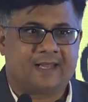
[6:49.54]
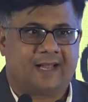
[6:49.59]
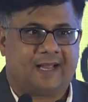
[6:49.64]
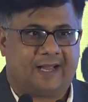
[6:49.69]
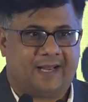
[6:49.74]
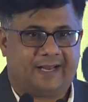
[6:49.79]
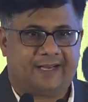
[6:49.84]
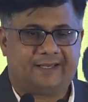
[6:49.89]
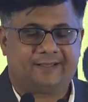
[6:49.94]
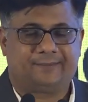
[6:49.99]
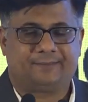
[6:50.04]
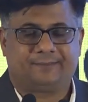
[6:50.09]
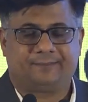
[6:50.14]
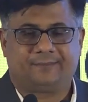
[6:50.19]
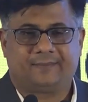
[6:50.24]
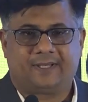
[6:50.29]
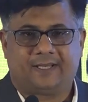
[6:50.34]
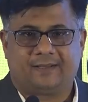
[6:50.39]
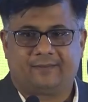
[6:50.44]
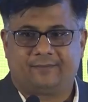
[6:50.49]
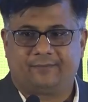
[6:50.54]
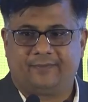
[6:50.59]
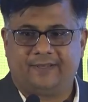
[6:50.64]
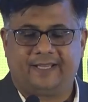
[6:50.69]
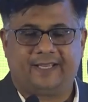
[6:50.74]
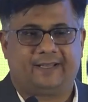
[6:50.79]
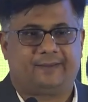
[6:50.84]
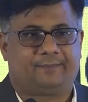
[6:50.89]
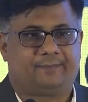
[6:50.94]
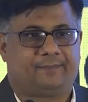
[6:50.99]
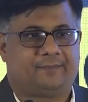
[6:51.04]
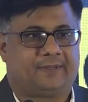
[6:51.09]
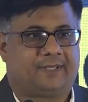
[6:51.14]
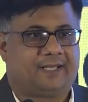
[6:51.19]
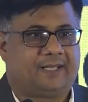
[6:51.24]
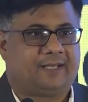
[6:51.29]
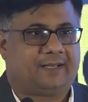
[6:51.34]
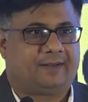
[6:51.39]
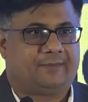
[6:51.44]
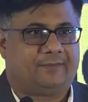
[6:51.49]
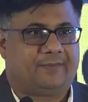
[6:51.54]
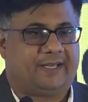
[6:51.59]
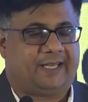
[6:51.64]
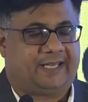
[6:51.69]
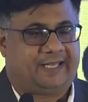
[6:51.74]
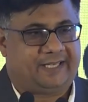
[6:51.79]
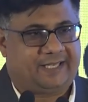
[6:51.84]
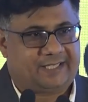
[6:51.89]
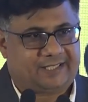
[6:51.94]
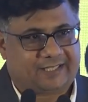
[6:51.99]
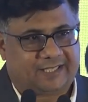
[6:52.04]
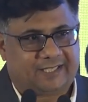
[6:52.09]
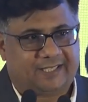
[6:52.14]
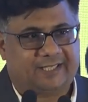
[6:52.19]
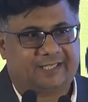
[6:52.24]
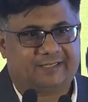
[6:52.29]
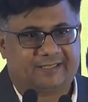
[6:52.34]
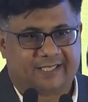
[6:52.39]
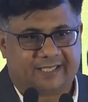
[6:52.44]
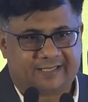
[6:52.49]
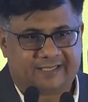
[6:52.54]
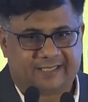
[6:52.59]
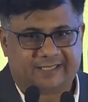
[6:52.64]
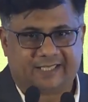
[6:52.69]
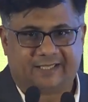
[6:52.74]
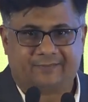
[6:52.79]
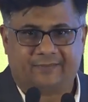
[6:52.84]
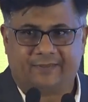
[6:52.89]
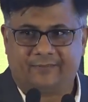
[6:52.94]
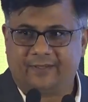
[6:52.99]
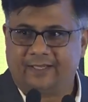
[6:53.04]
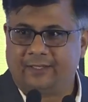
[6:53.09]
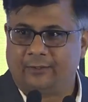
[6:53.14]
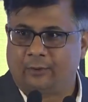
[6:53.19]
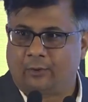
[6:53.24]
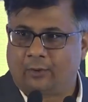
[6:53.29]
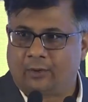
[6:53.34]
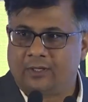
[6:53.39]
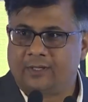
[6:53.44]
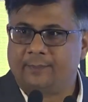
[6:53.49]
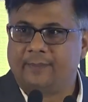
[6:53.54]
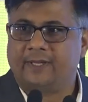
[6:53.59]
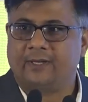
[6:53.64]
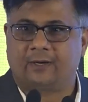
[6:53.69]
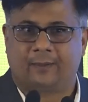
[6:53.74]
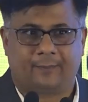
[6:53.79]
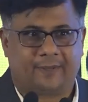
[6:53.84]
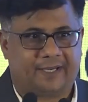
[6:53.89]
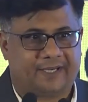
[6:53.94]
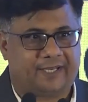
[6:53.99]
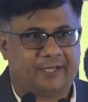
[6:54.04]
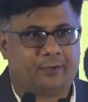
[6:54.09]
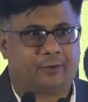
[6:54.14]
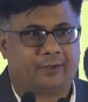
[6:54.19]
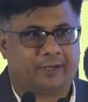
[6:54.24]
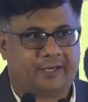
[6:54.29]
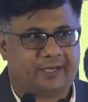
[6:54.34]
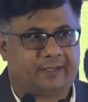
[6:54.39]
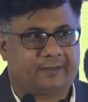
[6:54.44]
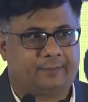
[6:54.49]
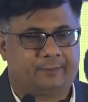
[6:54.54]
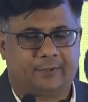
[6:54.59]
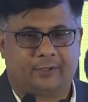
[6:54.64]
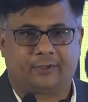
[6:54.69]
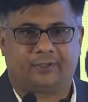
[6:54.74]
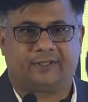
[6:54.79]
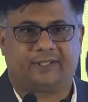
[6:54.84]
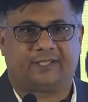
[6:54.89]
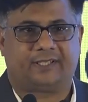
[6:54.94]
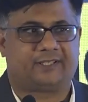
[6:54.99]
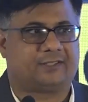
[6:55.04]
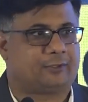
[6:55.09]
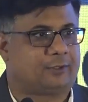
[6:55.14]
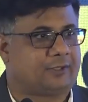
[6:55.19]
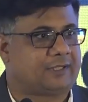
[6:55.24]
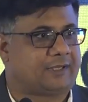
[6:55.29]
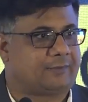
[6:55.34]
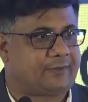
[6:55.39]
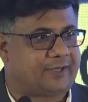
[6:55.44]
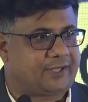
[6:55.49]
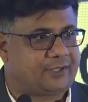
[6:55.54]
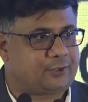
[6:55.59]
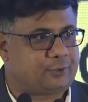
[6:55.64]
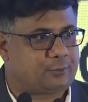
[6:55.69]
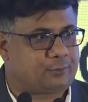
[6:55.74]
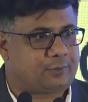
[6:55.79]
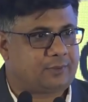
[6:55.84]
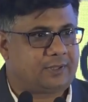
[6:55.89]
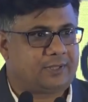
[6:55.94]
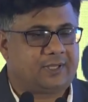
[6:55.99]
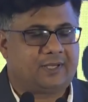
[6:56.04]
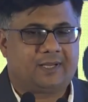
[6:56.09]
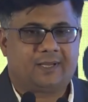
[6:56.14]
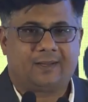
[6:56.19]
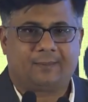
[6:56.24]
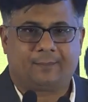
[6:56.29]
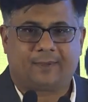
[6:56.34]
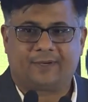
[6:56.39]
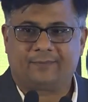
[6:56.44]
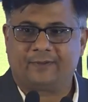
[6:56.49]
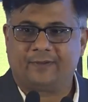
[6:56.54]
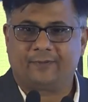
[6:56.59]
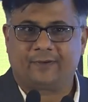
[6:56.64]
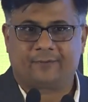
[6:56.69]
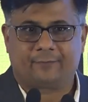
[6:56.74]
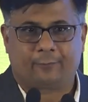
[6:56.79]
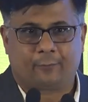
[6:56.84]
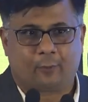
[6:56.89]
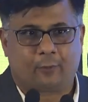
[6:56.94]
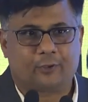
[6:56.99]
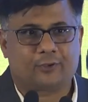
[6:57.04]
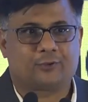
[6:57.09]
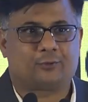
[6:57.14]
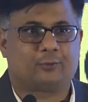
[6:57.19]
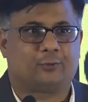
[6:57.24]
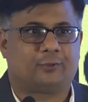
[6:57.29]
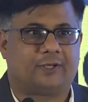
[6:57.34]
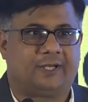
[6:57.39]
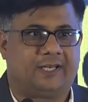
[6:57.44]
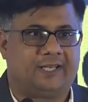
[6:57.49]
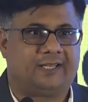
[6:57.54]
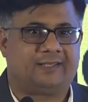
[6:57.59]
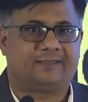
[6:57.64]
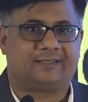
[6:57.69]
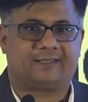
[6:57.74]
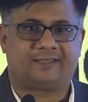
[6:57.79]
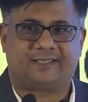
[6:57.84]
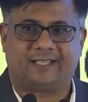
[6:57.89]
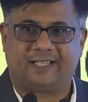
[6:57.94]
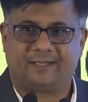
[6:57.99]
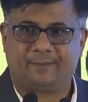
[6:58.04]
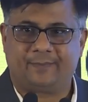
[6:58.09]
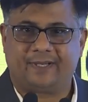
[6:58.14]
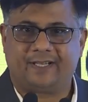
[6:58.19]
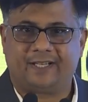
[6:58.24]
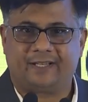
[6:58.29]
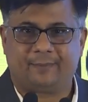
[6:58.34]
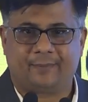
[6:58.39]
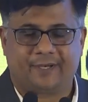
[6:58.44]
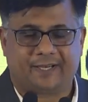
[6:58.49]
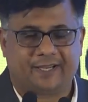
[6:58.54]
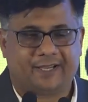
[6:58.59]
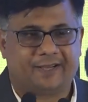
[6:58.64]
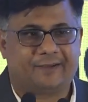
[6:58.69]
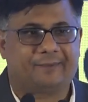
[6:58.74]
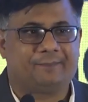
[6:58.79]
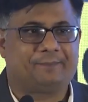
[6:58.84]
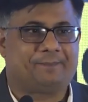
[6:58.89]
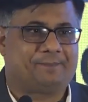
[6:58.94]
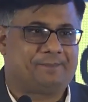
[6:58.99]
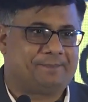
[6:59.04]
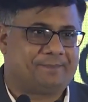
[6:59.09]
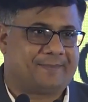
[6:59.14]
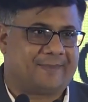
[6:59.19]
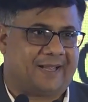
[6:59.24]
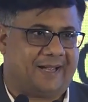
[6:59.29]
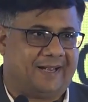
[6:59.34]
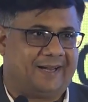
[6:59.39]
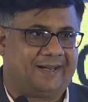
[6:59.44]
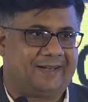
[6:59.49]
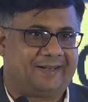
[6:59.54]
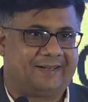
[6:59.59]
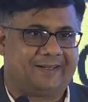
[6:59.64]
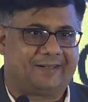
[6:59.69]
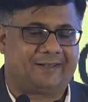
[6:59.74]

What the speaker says: And we we initially decided that we will not be commenting on it because it is not our issue, but we were forced to release a statement in media and